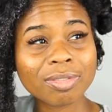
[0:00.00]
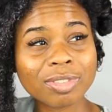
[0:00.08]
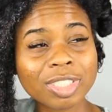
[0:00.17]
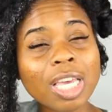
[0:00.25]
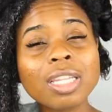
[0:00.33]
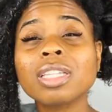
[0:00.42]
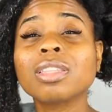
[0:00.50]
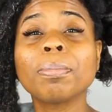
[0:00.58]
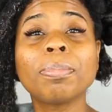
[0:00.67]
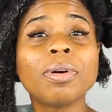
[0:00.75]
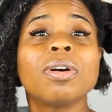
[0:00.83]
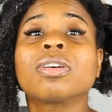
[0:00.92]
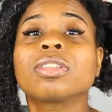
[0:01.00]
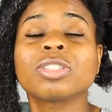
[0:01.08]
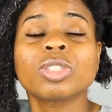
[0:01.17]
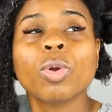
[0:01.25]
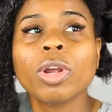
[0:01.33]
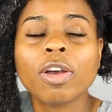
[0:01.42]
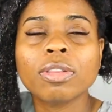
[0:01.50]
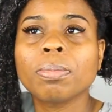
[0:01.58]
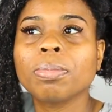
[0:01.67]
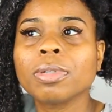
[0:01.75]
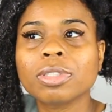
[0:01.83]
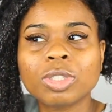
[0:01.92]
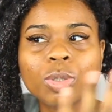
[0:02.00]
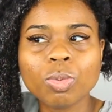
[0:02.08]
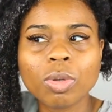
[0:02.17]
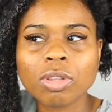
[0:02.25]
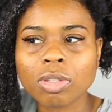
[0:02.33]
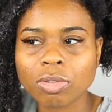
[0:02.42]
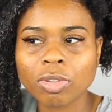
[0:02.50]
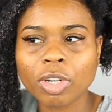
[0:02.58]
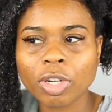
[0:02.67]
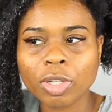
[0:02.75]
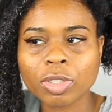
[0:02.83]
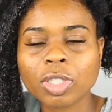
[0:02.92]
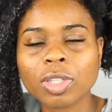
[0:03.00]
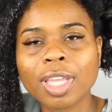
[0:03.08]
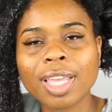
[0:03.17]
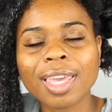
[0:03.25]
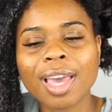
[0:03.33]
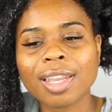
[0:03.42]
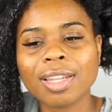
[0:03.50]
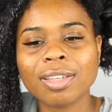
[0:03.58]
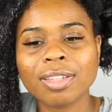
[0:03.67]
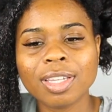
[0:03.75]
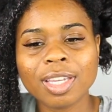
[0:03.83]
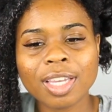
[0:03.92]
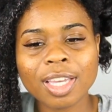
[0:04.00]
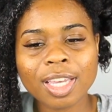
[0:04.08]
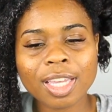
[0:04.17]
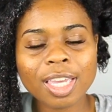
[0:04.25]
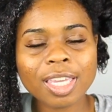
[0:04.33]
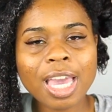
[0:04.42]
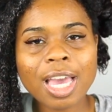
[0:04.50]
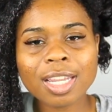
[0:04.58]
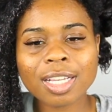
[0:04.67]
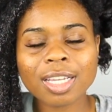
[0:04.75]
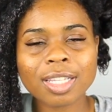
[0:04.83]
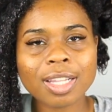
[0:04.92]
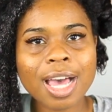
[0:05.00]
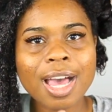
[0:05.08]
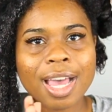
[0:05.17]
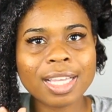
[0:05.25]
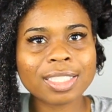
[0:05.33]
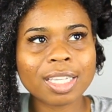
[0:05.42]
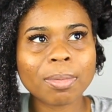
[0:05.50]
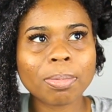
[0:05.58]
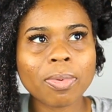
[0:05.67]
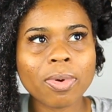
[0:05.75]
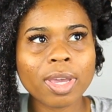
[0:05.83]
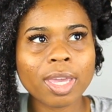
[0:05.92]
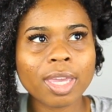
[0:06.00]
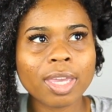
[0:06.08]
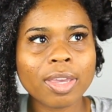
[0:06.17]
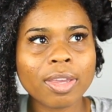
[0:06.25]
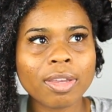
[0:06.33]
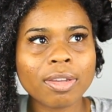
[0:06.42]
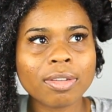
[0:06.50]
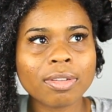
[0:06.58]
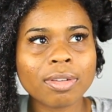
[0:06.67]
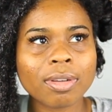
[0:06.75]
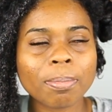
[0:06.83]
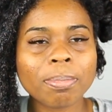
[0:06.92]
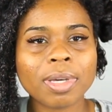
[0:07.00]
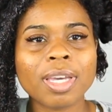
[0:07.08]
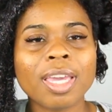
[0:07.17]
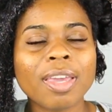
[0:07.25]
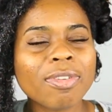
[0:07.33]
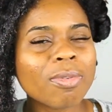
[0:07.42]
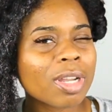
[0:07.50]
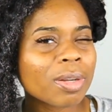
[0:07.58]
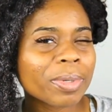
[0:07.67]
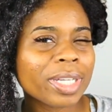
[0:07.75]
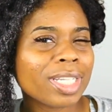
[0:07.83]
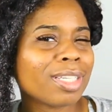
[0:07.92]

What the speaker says: telling the story of the book to a little girl. So that it kind of collides at a point. But if you want to read